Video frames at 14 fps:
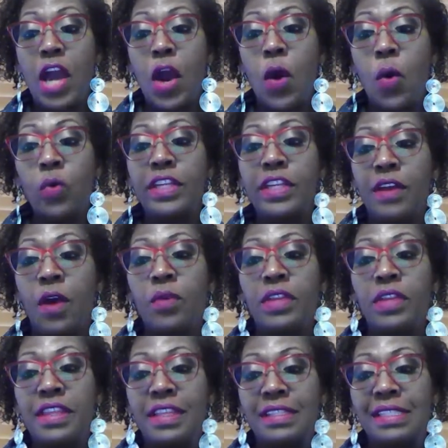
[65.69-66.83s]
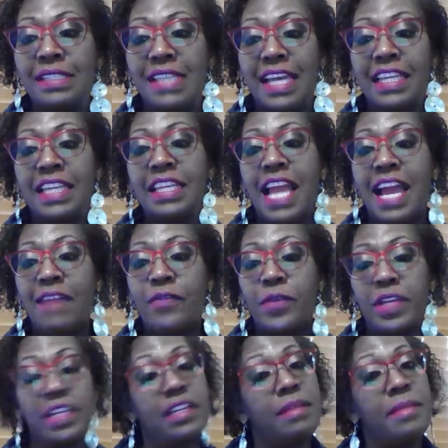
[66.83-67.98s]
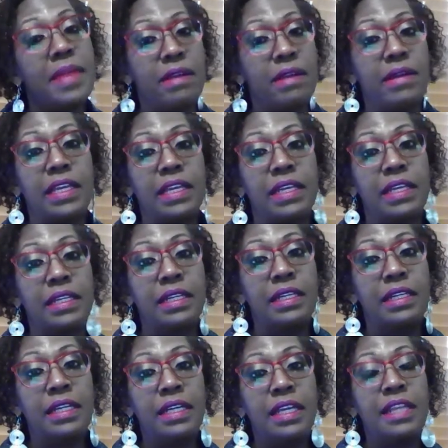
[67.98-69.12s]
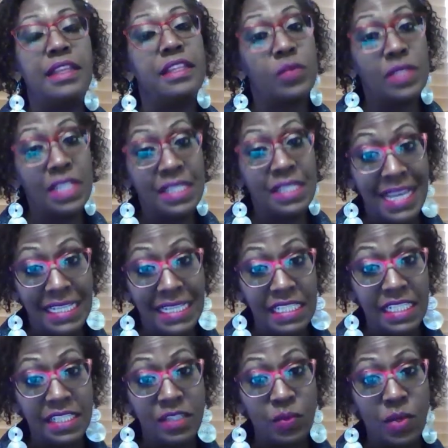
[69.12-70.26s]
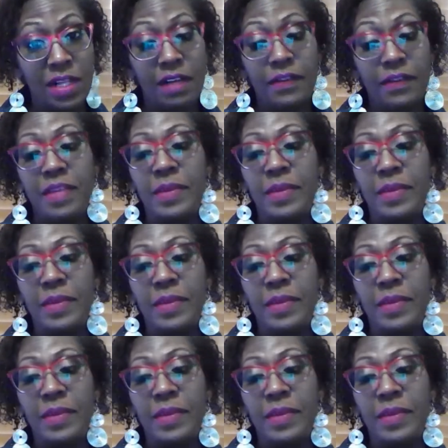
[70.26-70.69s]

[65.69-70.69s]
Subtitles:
only the second African American, and this was in 1912.